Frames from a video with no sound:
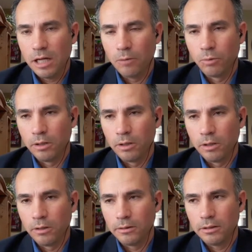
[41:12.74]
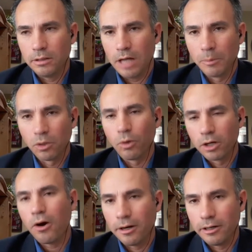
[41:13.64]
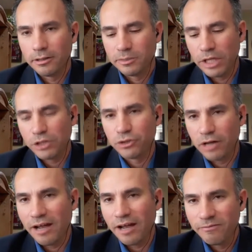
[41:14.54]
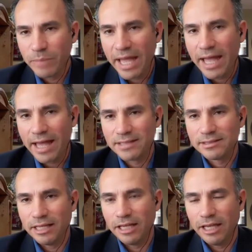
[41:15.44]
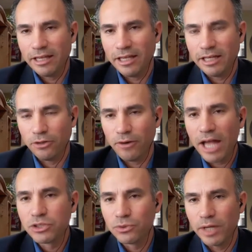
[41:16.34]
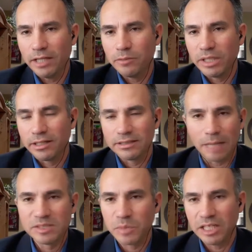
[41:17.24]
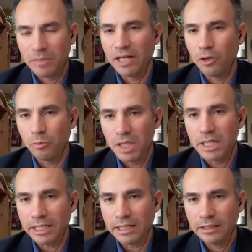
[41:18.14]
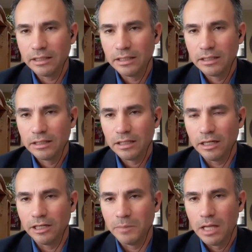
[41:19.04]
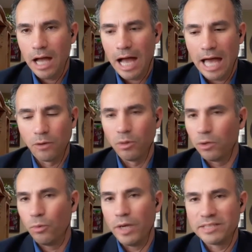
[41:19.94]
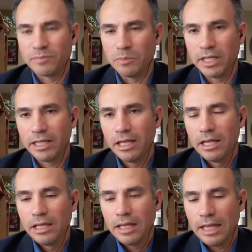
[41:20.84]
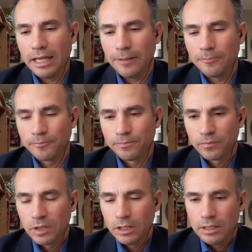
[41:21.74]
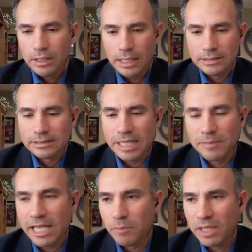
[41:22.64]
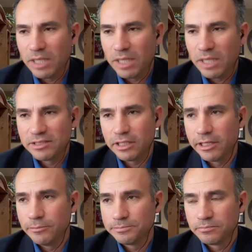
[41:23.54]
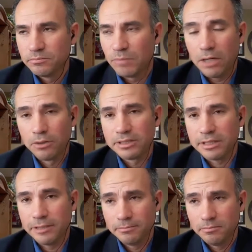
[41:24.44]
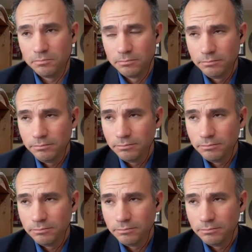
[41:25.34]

well, I'm going to work harder to make sure I pass and graduate, because I'm spending my own money. I don't want to waste my money. And it's the same thing. My son, my oldest son,